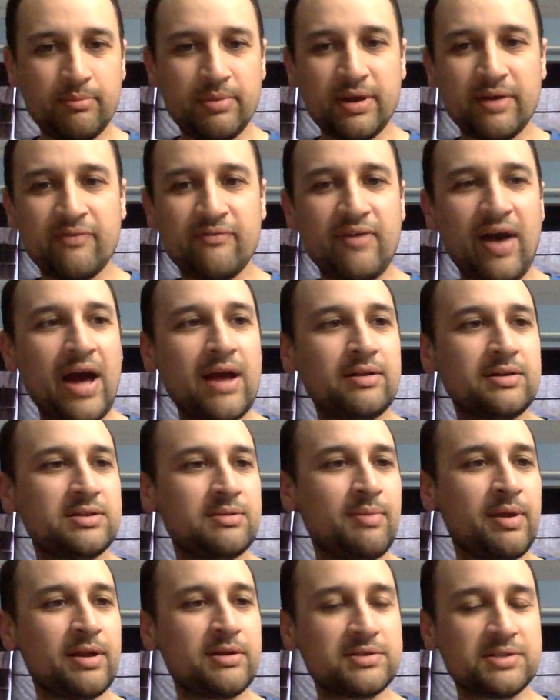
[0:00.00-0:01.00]
big fat
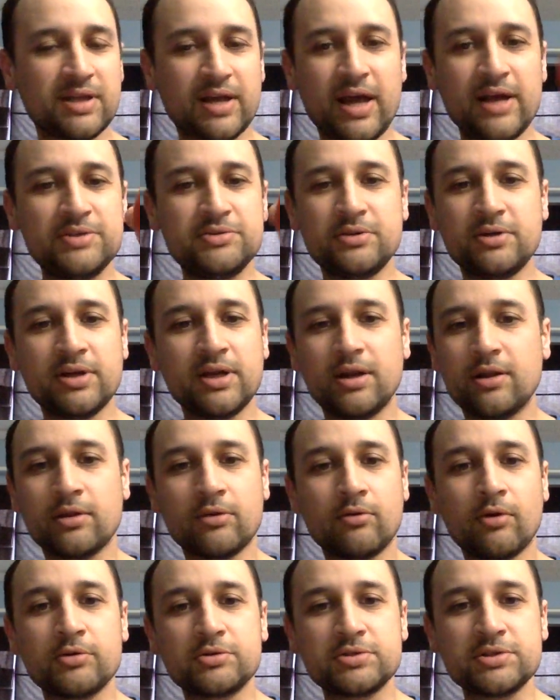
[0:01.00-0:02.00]
tomatoes, the kind you can get in
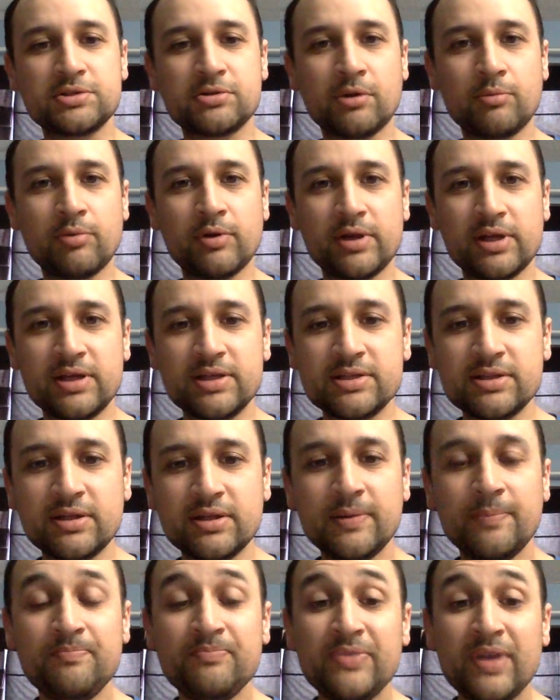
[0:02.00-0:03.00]
the grocery store pretty
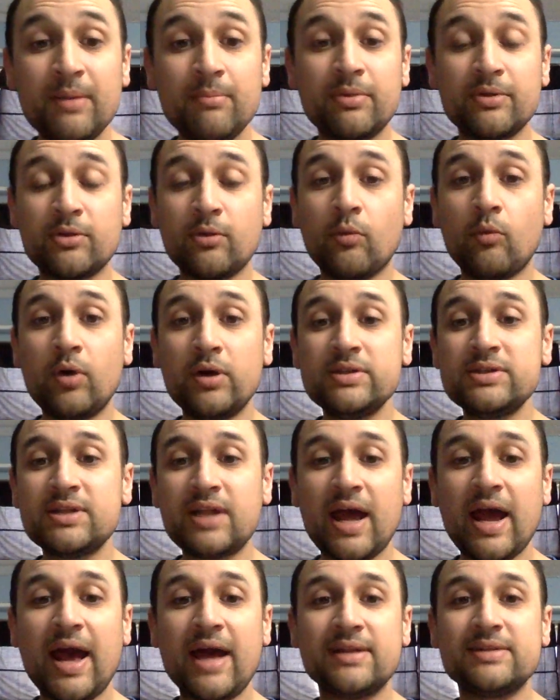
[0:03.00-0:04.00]
easily. But the ones that
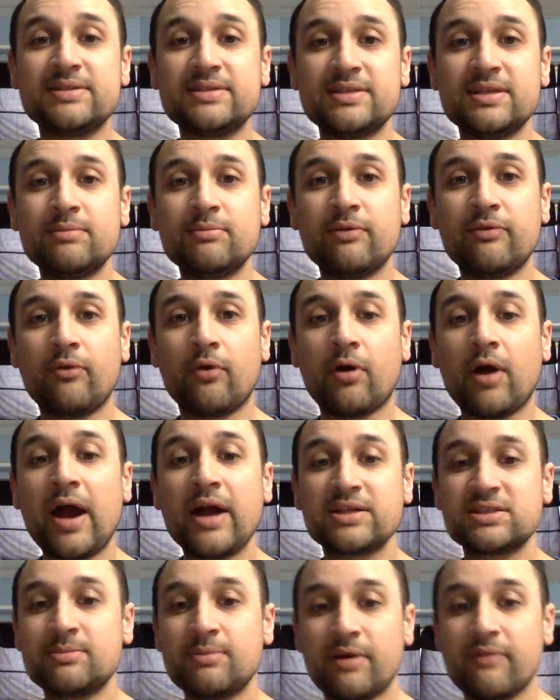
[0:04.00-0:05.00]
I hadn't seen before are
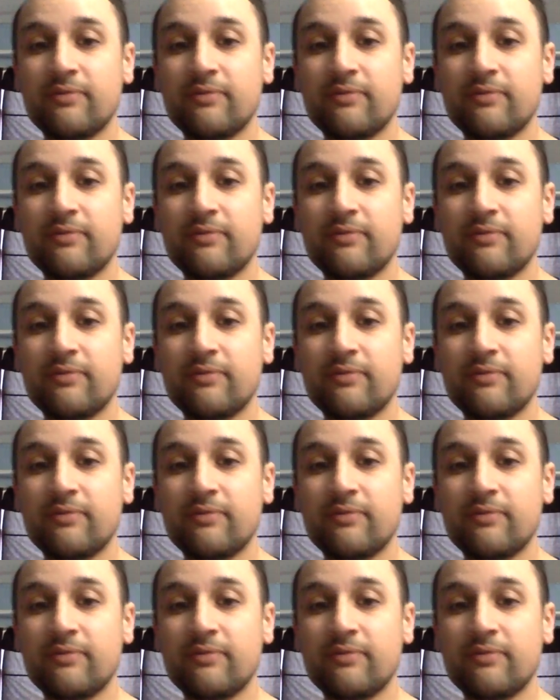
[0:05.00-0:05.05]
actually my